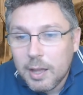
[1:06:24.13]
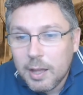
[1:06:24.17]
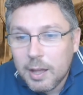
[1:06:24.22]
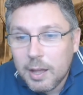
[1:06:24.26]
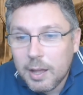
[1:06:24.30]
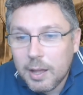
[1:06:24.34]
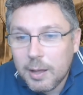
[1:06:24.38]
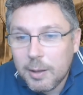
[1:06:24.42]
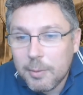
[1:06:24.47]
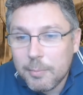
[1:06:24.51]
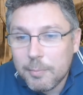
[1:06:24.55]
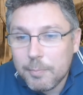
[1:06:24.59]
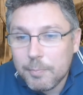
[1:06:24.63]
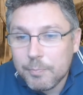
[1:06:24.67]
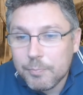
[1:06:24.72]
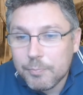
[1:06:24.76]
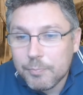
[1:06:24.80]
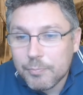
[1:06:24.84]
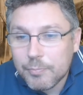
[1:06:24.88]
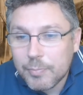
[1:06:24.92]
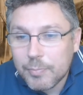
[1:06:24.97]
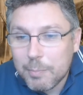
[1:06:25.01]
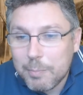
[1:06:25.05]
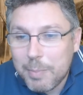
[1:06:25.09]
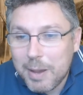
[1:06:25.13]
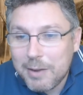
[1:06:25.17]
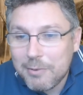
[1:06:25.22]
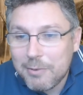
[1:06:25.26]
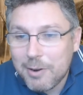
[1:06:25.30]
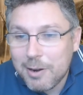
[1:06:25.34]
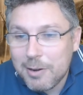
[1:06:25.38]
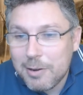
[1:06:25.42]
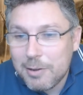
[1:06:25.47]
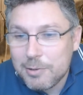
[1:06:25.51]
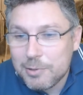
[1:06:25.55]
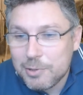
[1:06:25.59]
Um, Bear
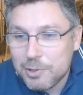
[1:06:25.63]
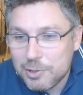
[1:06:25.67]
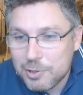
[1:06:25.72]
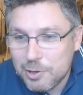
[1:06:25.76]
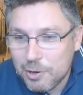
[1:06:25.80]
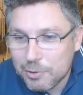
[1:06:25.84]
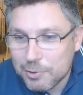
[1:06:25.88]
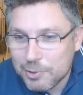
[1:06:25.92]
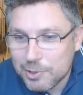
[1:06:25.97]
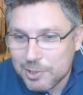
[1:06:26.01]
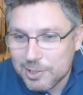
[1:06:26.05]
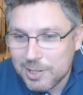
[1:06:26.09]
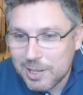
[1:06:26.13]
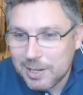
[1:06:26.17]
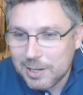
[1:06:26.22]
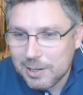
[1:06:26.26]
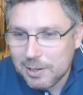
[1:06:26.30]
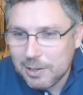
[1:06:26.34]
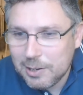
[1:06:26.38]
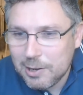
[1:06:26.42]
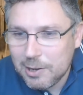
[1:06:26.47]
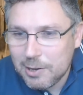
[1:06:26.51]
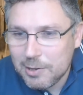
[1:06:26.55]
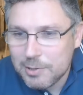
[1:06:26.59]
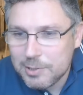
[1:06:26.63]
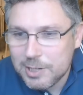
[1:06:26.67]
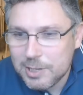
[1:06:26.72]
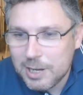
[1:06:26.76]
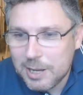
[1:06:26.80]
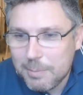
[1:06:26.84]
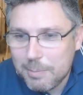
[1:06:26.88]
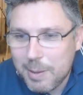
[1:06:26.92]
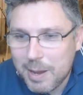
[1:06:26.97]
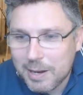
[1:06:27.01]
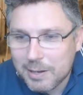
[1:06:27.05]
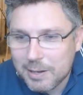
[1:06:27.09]
Island Josh saying large
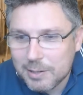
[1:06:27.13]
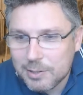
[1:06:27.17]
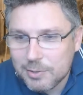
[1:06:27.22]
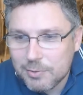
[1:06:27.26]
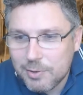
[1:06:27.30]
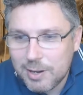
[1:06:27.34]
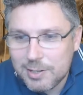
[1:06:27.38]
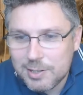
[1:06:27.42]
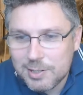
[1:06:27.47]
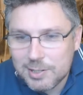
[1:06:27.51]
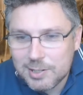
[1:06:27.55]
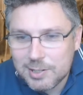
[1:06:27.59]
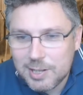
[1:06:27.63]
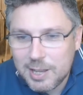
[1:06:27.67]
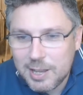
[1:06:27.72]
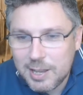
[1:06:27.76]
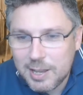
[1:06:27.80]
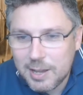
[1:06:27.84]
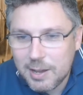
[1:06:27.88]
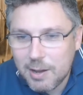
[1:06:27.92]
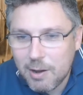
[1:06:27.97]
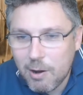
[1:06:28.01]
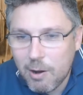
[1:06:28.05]
impact craters here